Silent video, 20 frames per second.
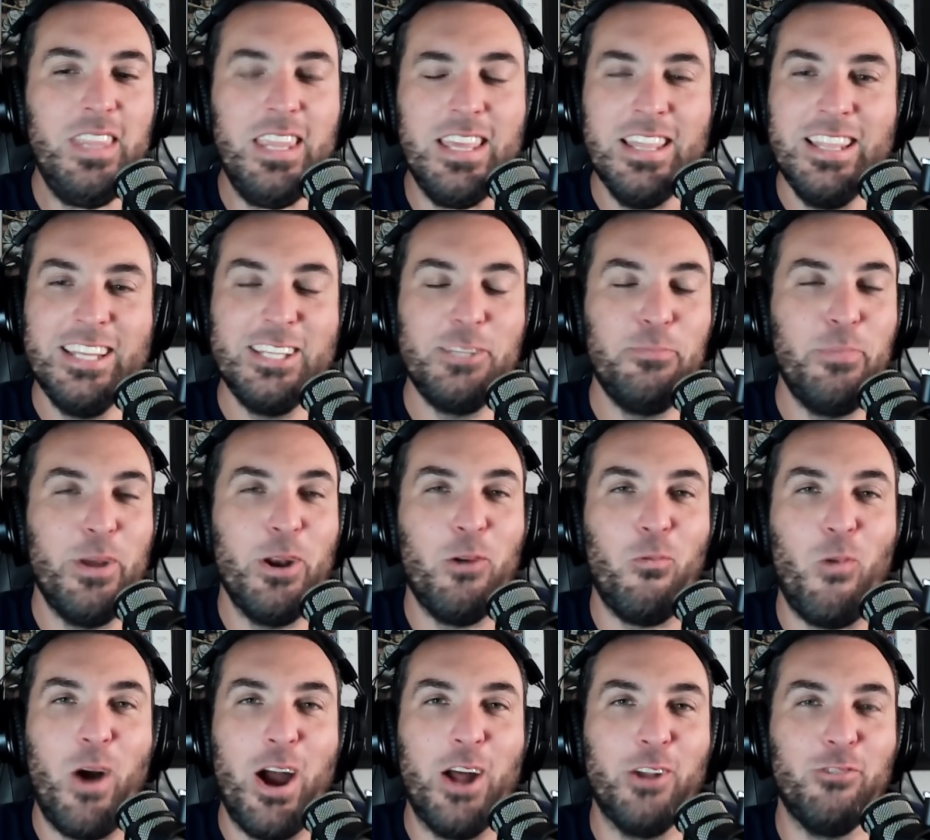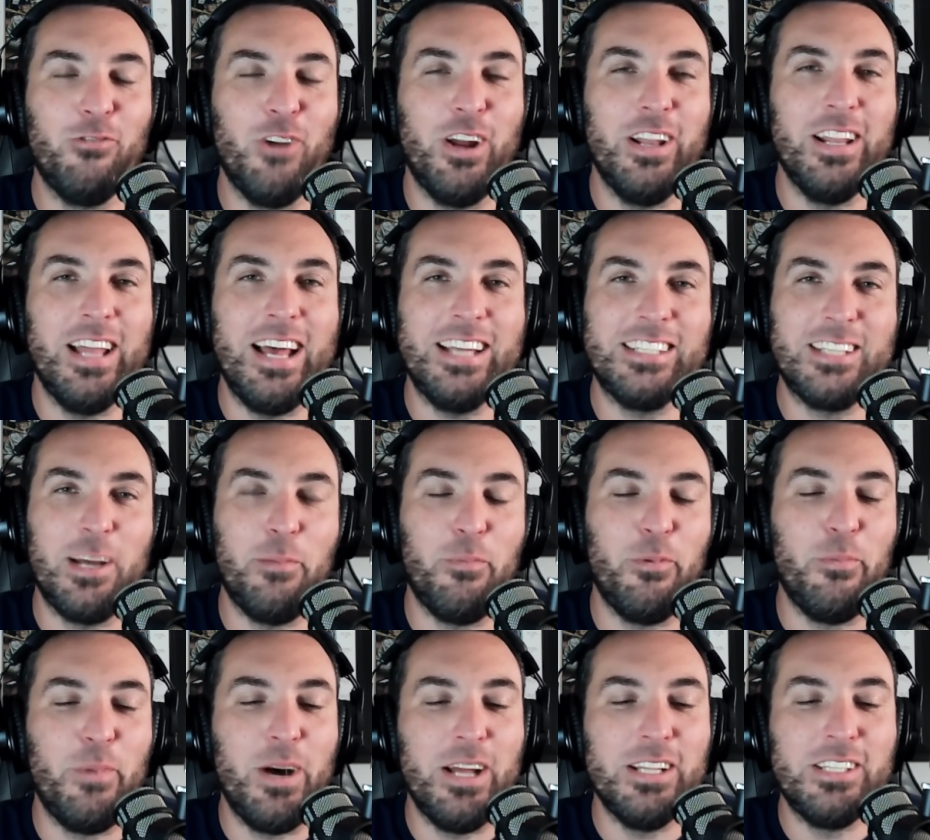this has been a wild run last
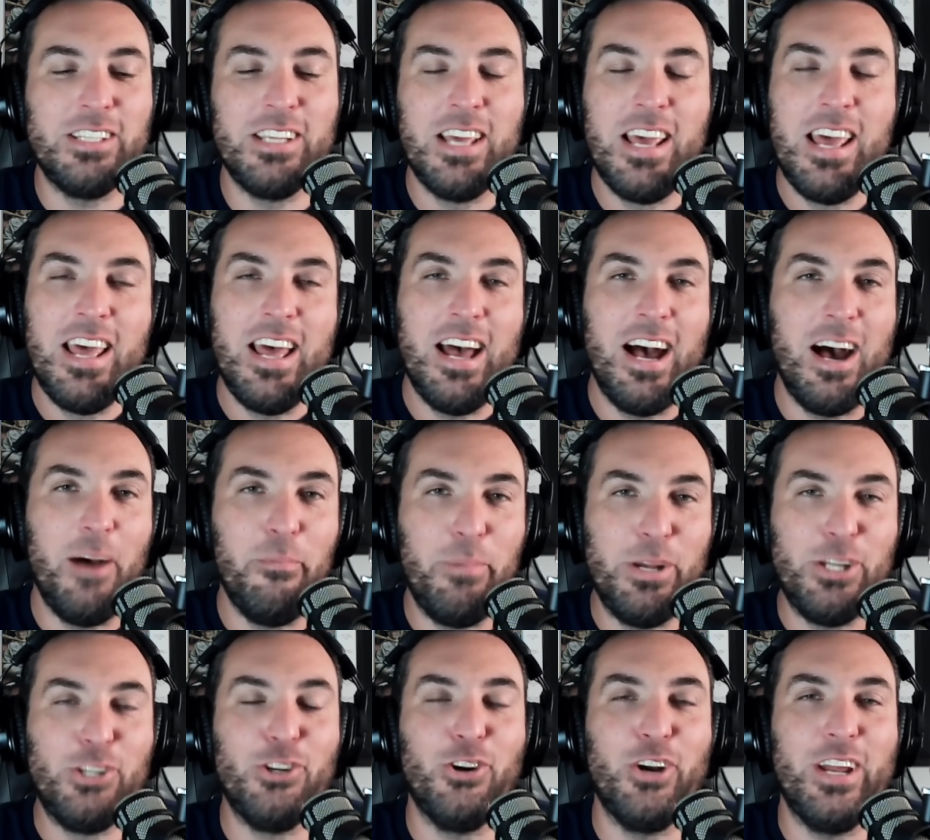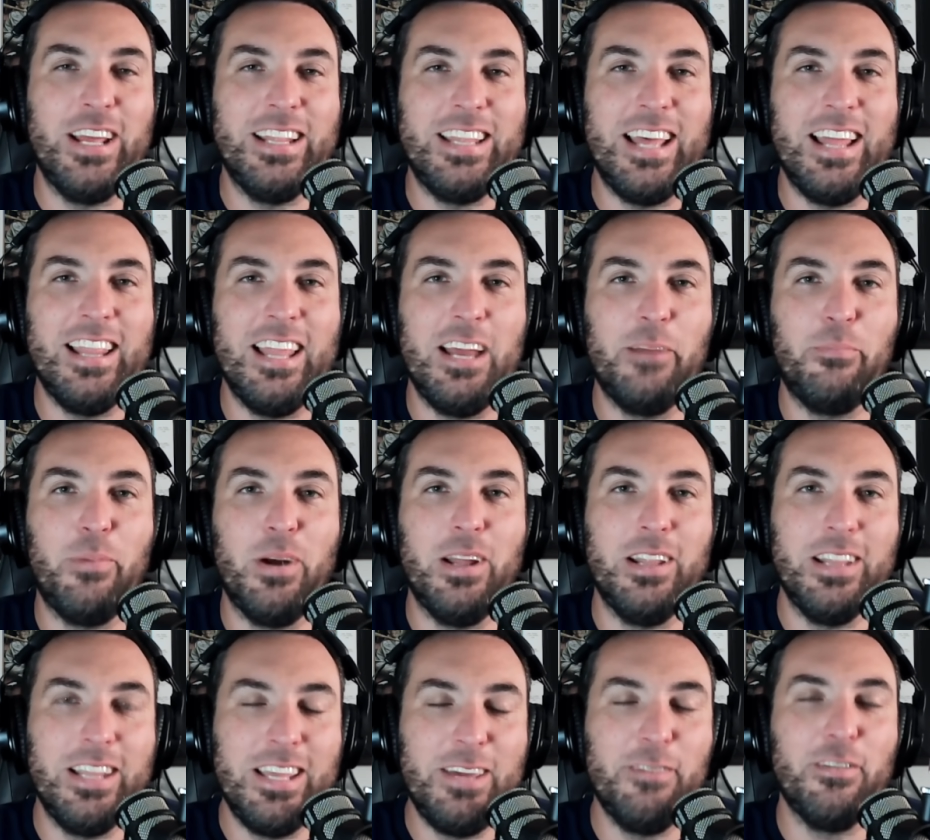couple months. Uh, be sure to hit that like
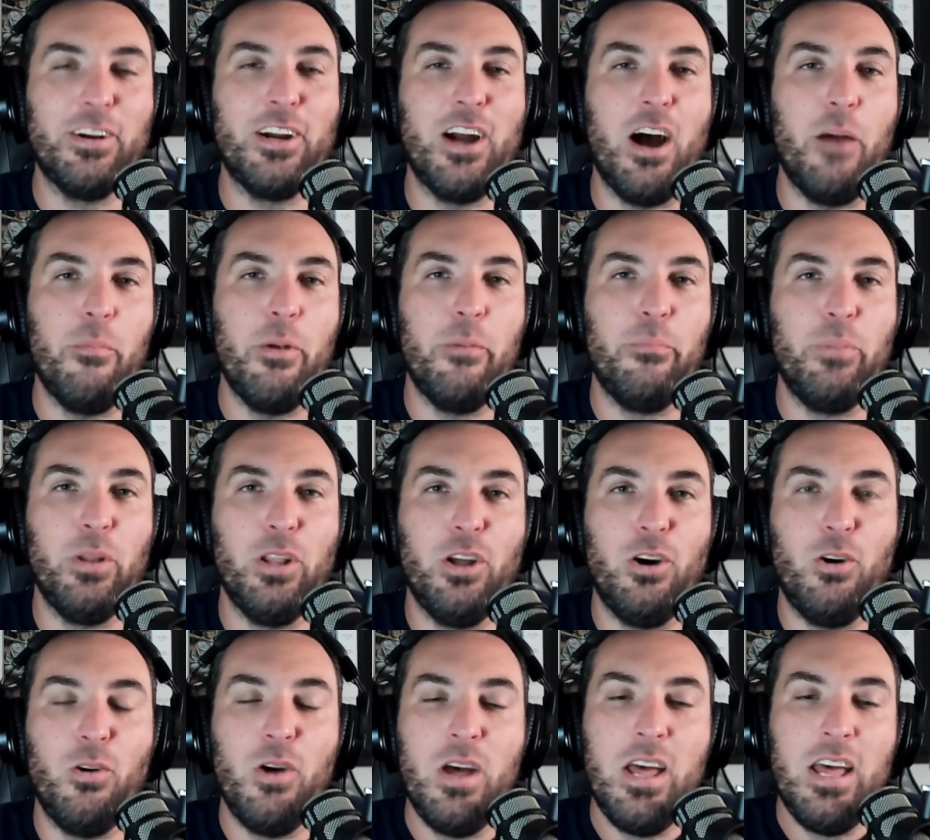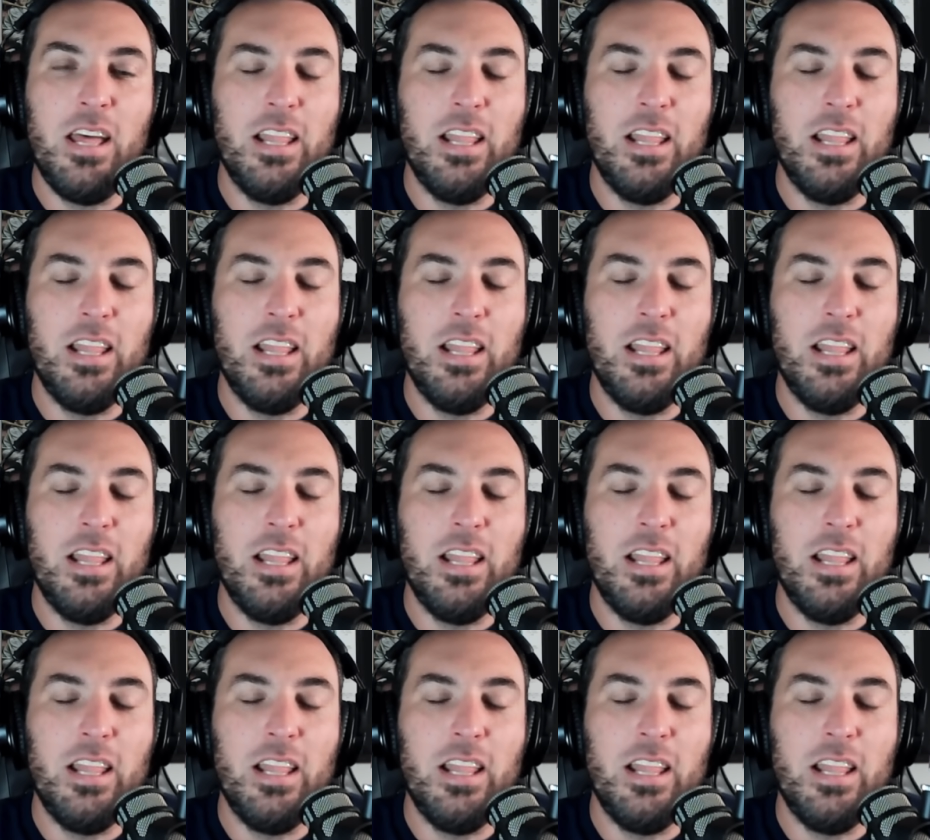button, leave a comment below.